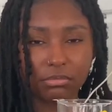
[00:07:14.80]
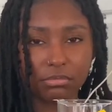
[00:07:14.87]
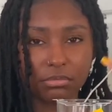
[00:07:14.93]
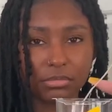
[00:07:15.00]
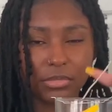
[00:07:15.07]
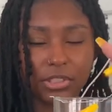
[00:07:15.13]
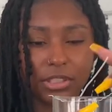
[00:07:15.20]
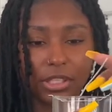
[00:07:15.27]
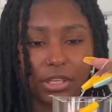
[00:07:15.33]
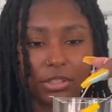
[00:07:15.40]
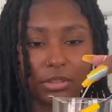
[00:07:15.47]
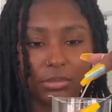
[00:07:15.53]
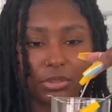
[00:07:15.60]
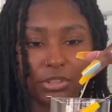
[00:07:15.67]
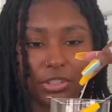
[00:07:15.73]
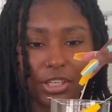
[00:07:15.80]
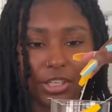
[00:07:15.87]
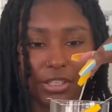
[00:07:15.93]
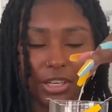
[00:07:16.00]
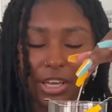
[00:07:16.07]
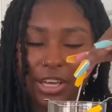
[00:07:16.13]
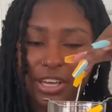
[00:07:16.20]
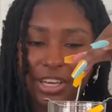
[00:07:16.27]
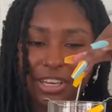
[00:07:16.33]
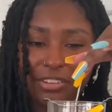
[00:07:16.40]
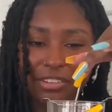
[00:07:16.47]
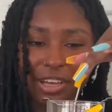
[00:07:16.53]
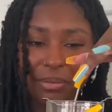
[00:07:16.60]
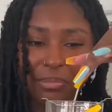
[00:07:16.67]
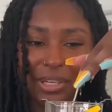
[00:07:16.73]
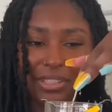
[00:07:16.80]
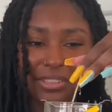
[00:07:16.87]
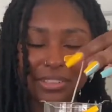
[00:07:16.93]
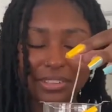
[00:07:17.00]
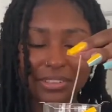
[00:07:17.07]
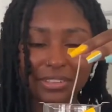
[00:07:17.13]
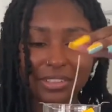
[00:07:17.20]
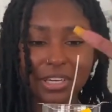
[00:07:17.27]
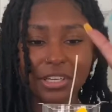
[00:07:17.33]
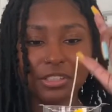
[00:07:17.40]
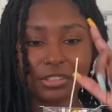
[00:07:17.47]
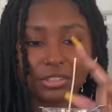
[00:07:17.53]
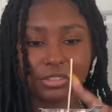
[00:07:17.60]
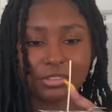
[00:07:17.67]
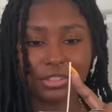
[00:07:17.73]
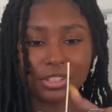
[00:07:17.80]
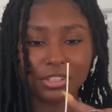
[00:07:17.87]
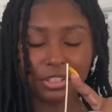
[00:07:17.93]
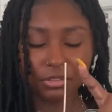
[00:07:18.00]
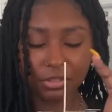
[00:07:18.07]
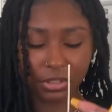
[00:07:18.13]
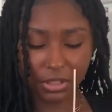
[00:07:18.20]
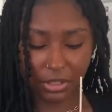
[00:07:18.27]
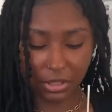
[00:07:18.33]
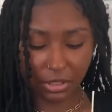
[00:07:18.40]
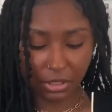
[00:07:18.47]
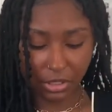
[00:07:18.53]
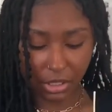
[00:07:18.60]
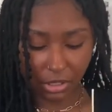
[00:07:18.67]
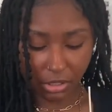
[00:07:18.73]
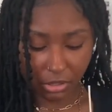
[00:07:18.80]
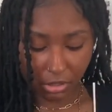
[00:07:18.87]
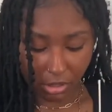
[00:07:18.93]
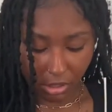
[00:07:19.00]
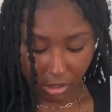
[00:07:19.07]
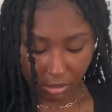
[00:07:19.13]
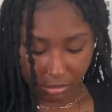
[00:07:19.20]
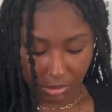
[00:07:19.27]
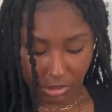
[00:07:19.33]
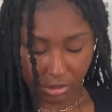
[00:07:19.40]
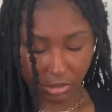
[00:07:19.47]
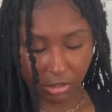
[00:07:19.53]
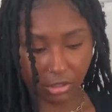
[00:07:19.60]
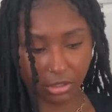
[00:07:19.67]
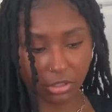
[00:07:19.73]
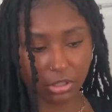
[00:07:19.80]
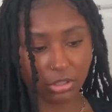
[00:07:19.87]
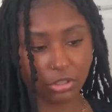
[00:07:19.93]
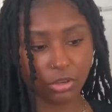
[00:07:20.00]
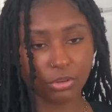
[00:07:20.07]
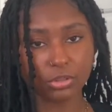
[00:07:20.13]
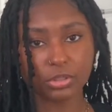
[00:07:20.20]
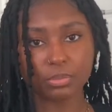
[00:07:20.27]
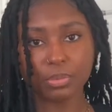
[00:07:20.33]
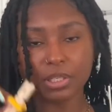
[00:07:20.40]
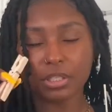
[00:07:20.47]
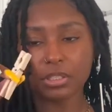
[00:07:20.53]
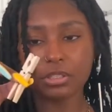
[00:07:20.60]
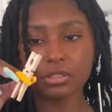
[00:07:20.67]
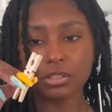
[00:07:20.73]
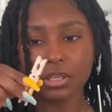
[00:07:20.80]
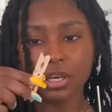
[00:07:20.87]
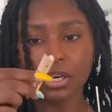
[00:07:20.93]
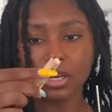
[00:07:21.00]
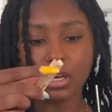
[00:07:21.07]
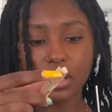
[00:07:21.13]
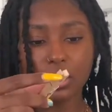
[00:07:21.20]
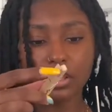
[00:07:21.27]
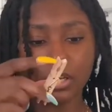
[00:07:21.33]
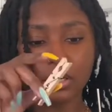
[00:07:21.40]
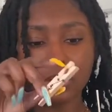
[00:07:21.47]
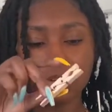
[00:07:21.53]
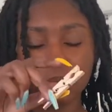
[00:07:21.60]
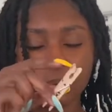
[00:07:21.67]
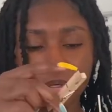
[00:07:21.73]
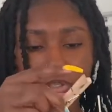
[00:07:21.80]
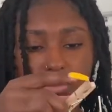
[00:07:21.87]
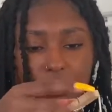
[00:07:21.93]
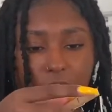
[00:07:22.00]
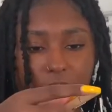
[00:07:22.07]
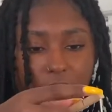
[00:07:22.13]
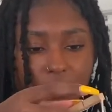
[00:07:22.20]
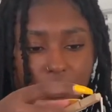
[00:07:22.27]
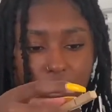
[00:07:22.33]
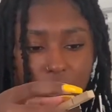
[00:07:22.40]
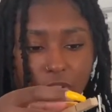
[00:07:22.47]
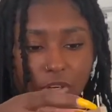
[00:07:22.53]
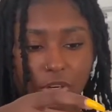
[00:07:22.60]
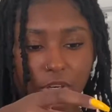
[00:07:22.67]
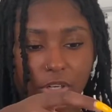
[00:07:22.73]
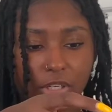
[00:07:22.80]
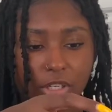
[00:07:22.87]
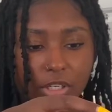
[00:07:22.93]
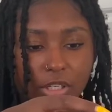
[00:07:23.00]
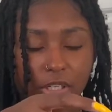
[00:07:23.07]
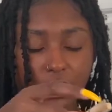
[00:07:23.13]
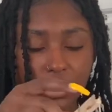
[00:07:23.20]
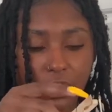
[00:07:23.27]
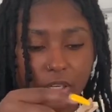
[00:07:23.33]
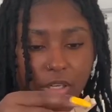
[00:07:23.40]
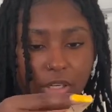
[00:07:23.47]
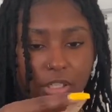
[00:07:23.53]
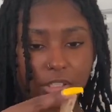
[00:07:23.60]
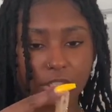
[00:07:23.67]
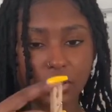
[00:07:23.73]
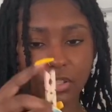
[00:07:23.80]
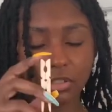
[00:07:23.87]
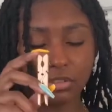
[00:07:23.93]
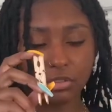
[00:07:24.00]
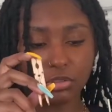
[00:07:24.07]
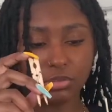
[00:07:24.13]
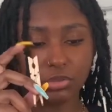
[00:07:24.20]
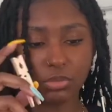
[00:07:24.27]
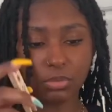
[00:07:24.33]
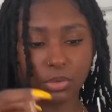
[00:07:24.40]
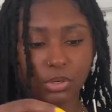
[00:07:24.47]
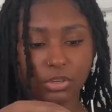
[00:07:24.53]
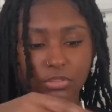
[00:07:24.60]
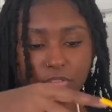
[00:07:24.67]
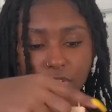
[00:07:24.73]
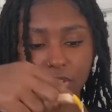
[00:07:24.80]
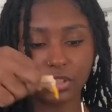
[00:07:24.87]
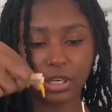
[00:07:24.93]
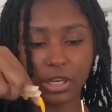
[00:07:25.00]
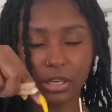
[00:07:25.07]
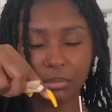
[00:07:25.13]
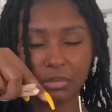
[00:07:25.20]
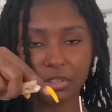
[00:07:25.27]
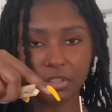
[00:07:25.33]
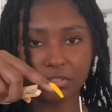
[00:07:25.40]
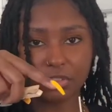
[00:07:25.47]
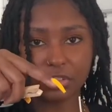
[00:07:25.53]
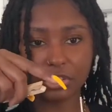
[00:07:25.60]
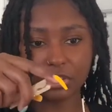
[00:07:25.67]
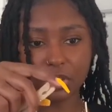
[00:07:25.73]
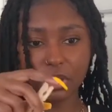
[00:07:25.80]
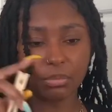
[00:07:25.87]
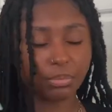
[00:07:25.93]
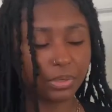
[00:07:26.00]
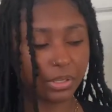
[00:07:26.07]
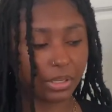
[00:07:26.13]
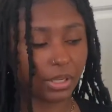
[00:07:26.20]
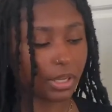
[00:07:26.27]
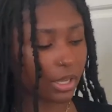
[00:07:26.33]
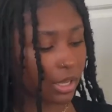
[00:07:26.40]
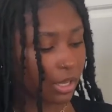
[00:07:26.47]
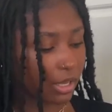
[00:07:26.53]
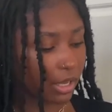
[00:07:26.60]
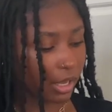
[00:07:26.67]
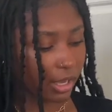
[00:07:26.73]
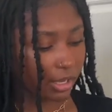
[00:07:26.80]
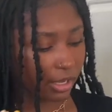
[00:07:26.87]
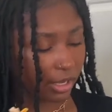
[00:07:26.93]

stand up straight, if that makes sense. So these are really good. Another option are clothespins. They don't work with this jar because they're too small for the diameter of this jar, but I'm